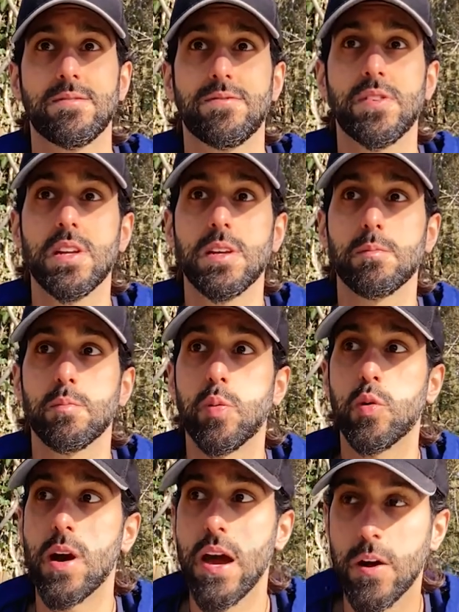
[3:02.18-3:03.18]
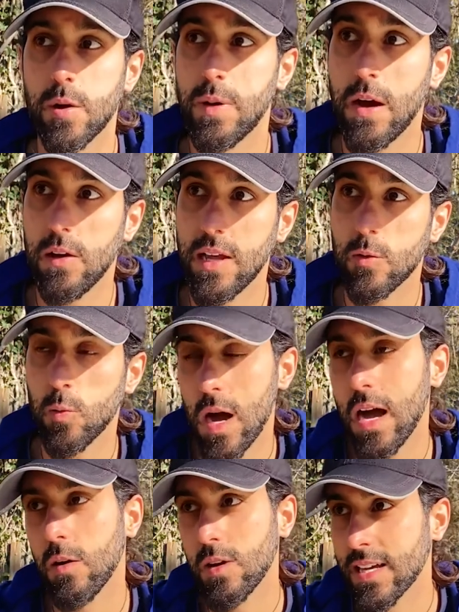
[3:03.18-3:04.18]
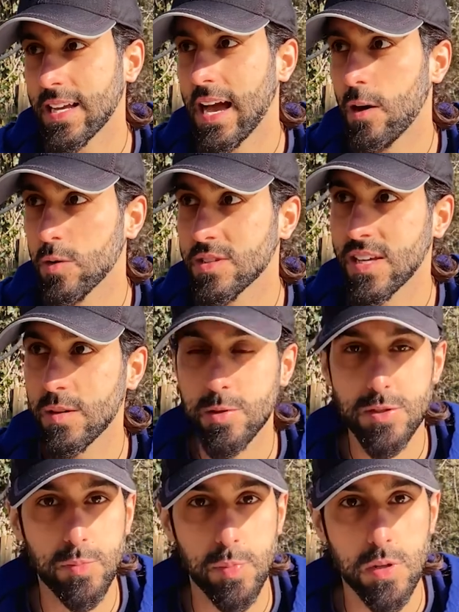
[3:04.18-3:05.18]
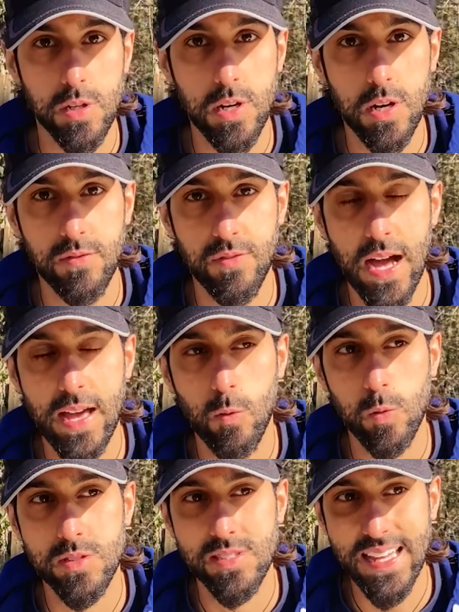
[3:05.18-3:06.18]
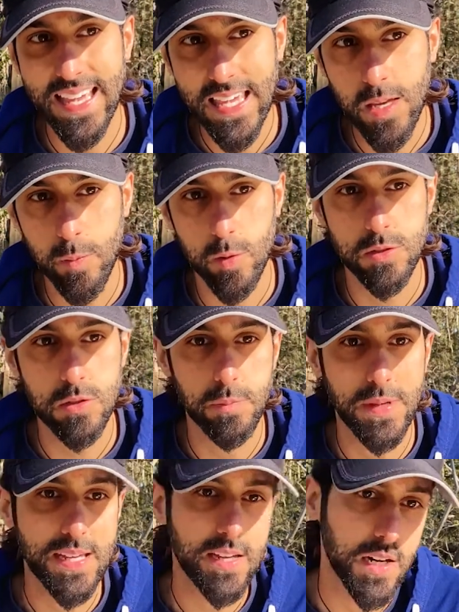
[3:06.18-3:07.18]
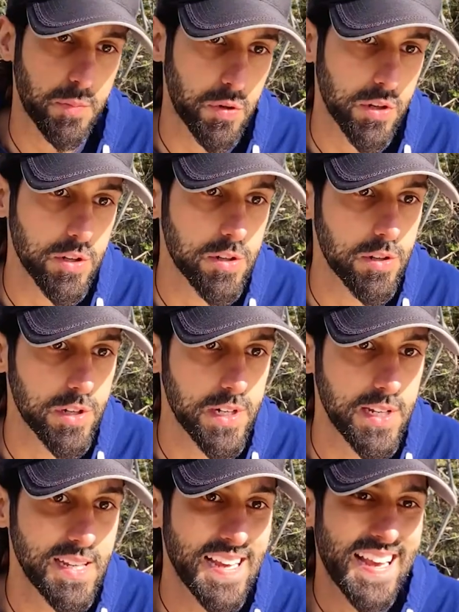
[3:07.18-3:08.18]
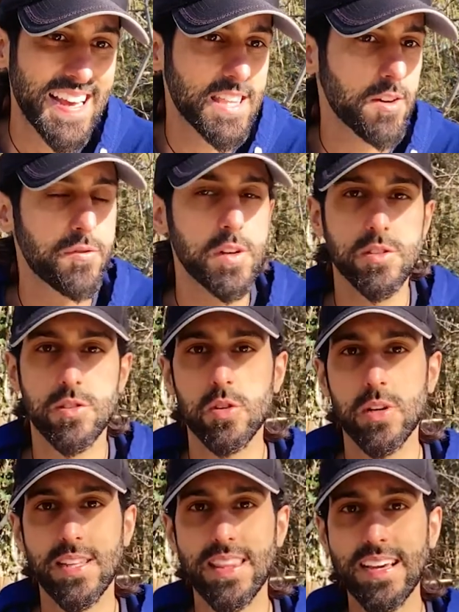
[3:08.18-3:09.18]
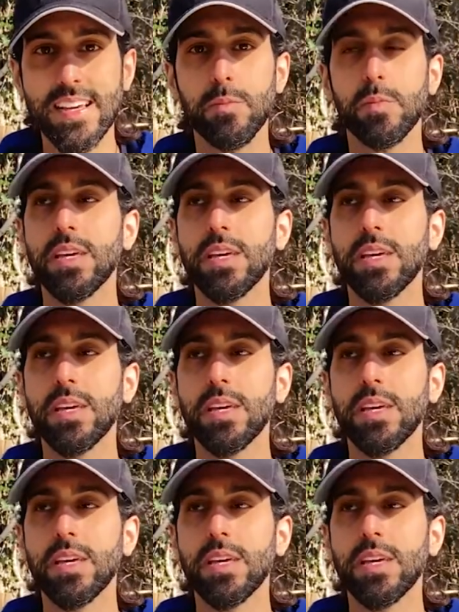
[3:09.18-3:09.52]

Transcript: feeling proud about like, wow, like I was able to pull it off, I was able to make it a priority, and that feels good. And that can